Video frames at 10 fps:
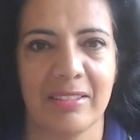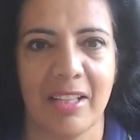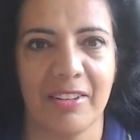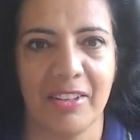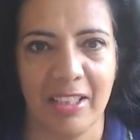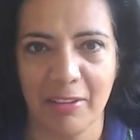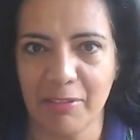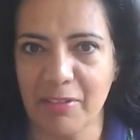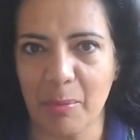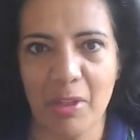nothing
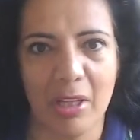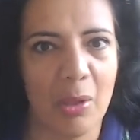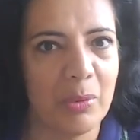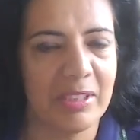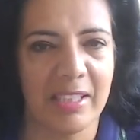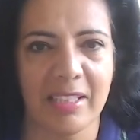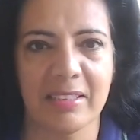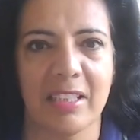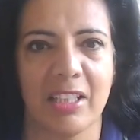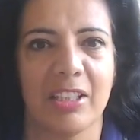from the lowest
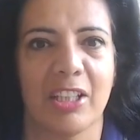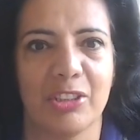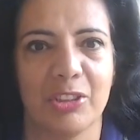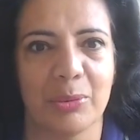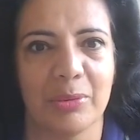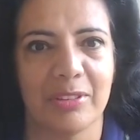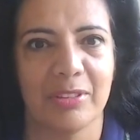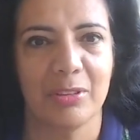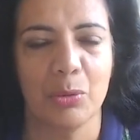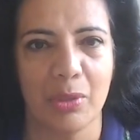things can touch you.
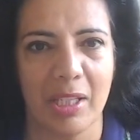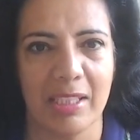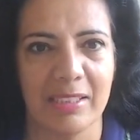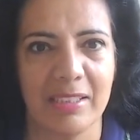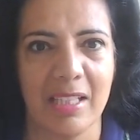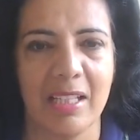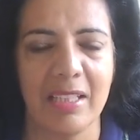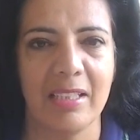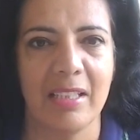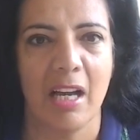You can
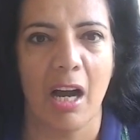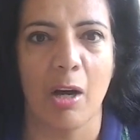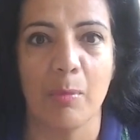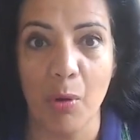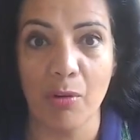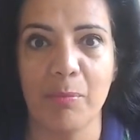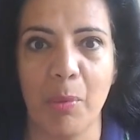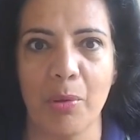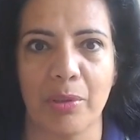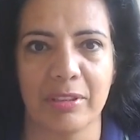stay above
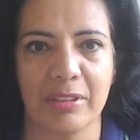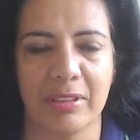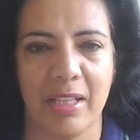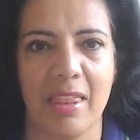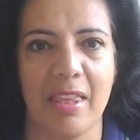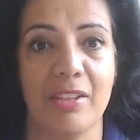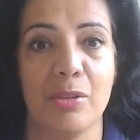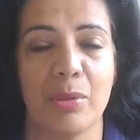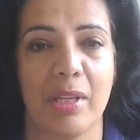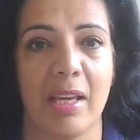board and then
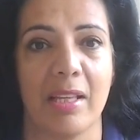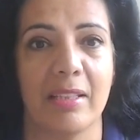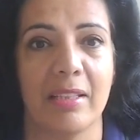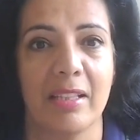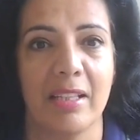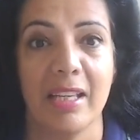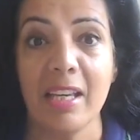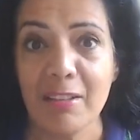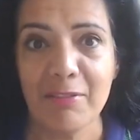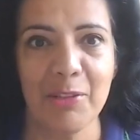you can
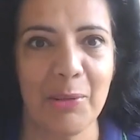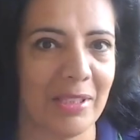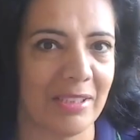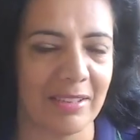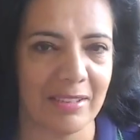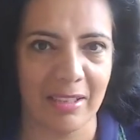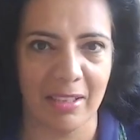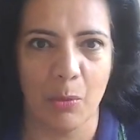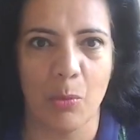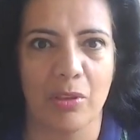influence
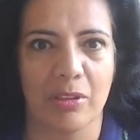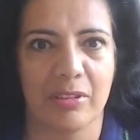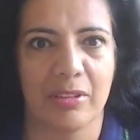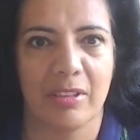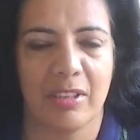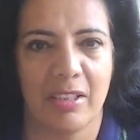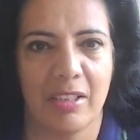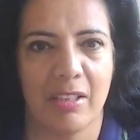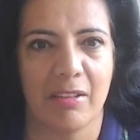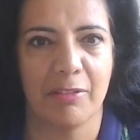the world
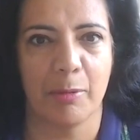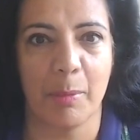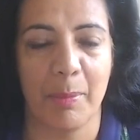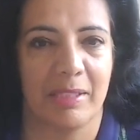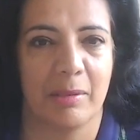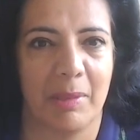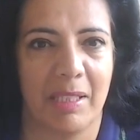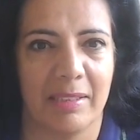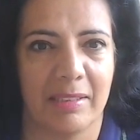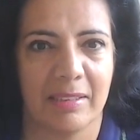uh, from a better
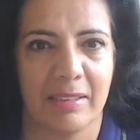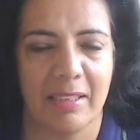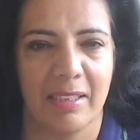place.